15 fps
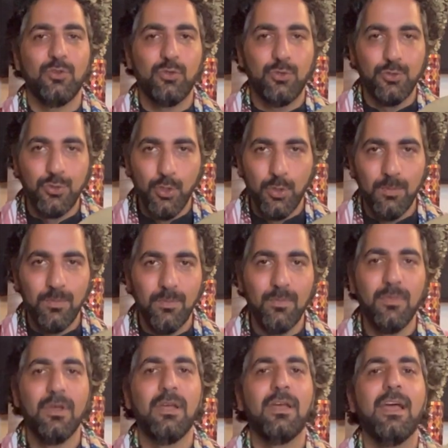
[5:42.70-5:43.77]

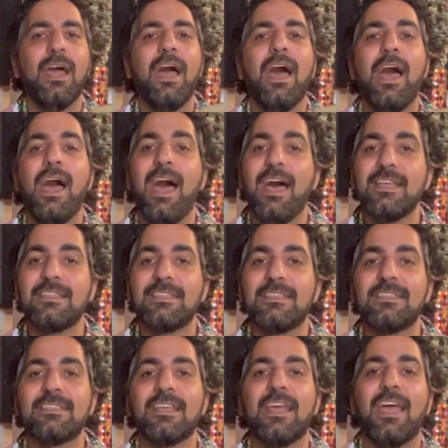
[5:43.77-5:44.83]
dum,
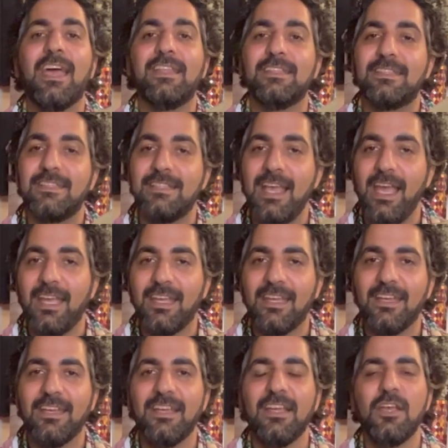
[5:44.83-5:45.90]
S, and tek,
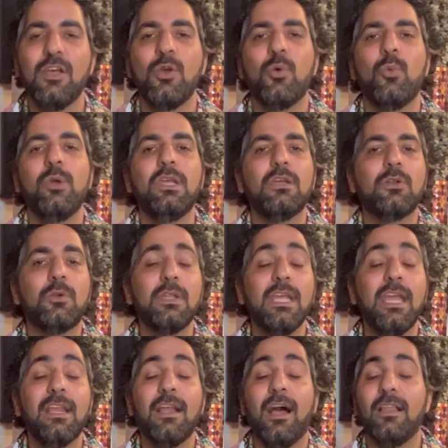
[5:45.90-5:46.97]
we can
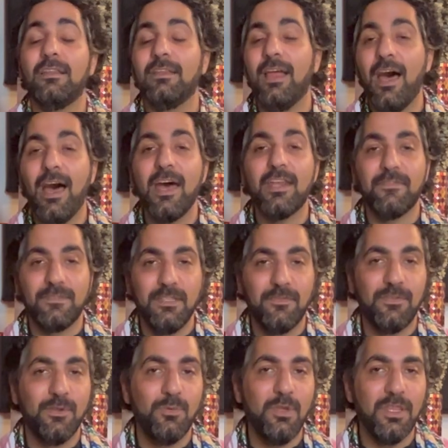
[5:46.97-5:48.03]
create a lot of
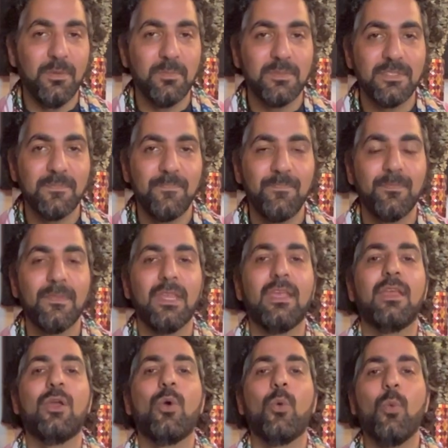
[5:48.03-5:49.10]
different rhythms.
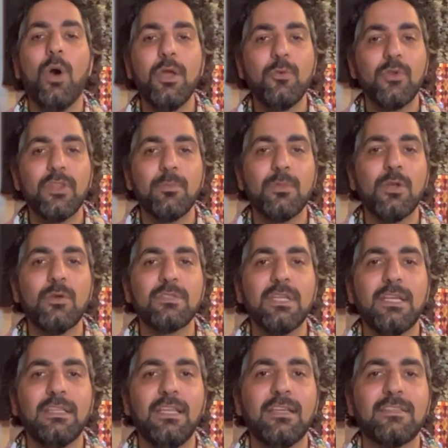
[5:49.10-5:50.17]
One rhythm goes
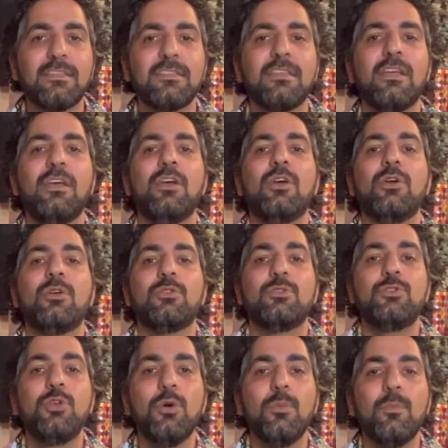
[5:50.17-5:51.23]
like this:
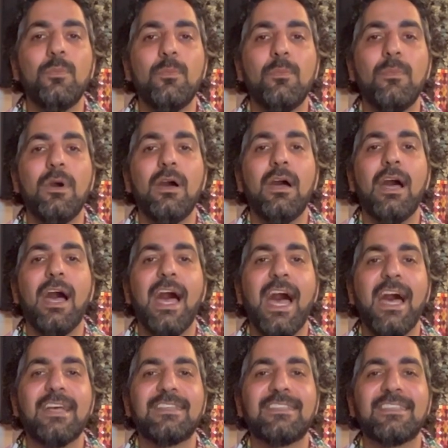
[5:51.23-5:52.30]
dum,
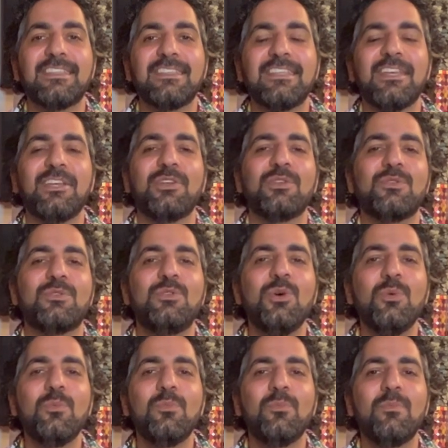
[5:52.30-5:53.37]
S,
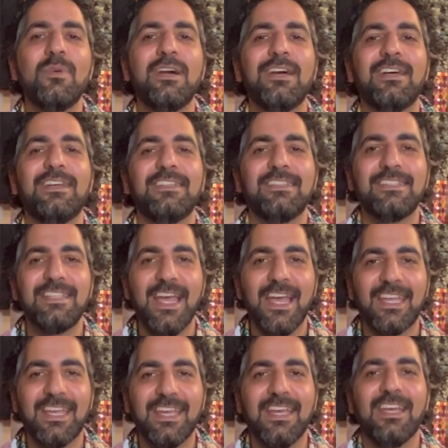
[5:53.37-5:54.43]
dum, tek,